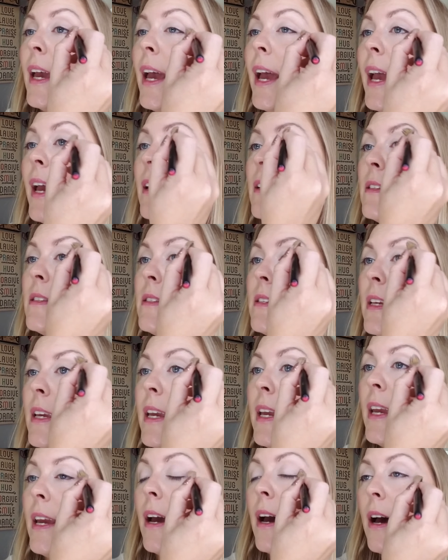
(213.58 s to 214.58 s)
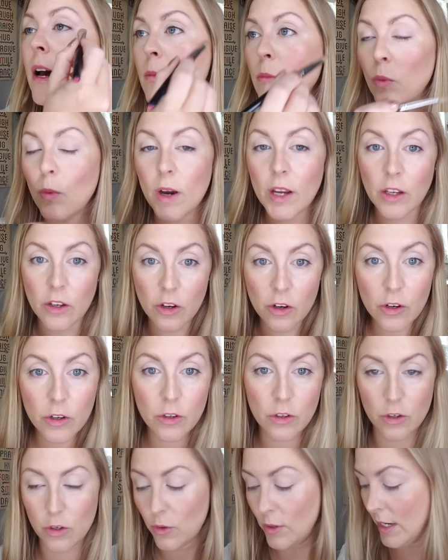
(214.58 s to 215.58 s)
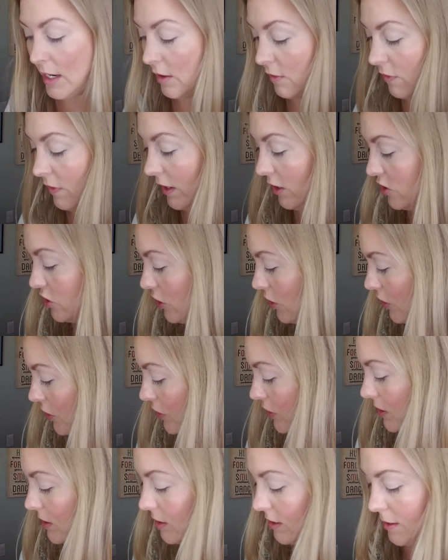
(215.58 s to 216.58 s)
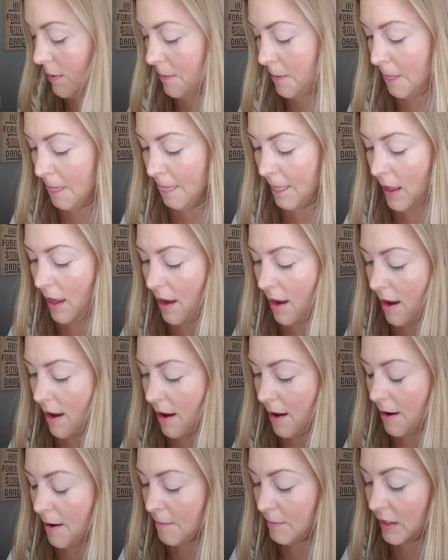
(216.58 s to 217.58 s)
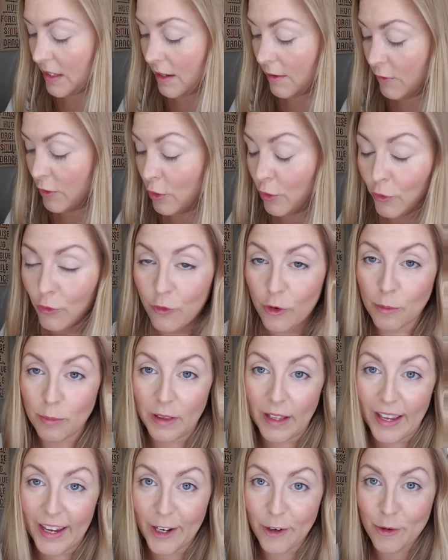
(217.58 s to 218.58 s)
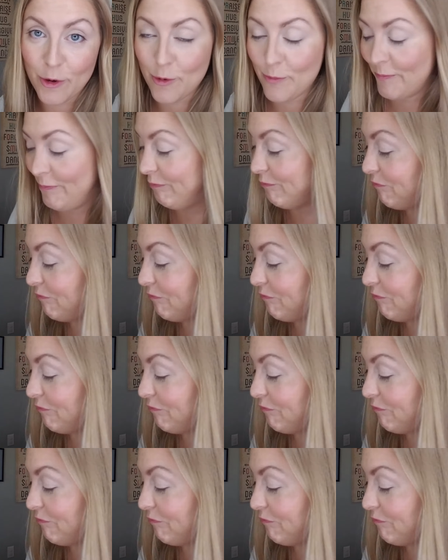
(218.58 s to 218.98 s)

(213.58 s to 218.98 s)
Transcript: and see what your unique features give you for playing room.